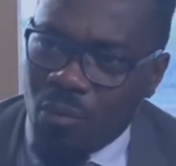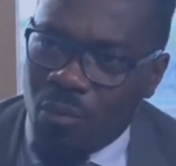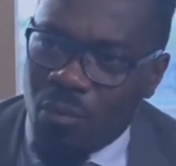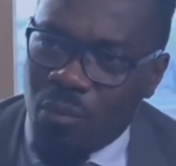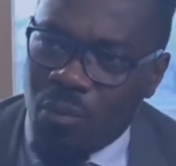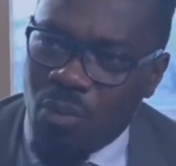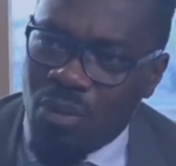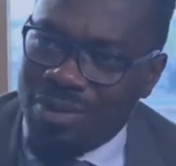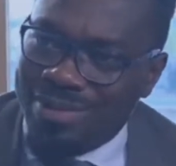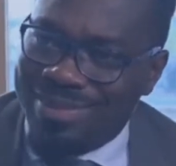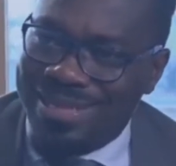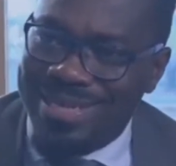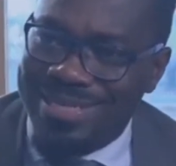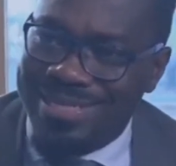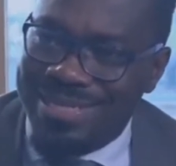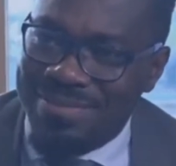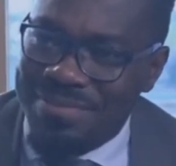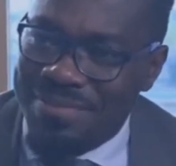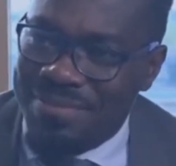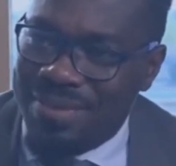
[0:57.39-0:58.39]
What does
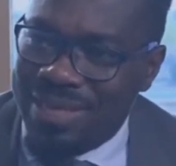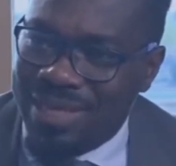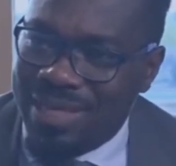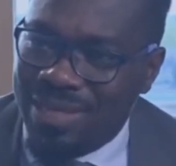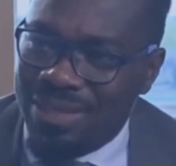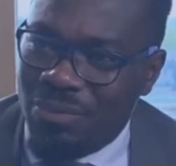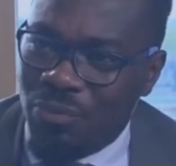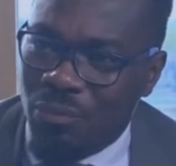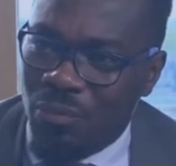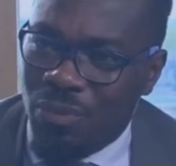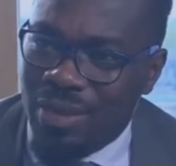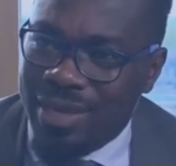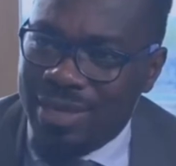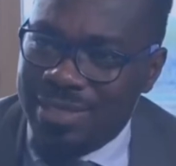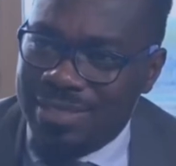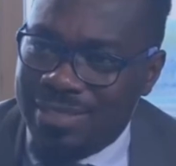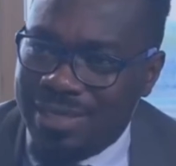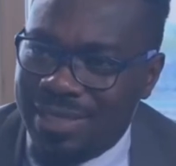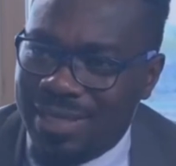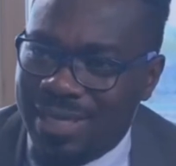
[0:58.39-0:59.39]
it mean? What is it?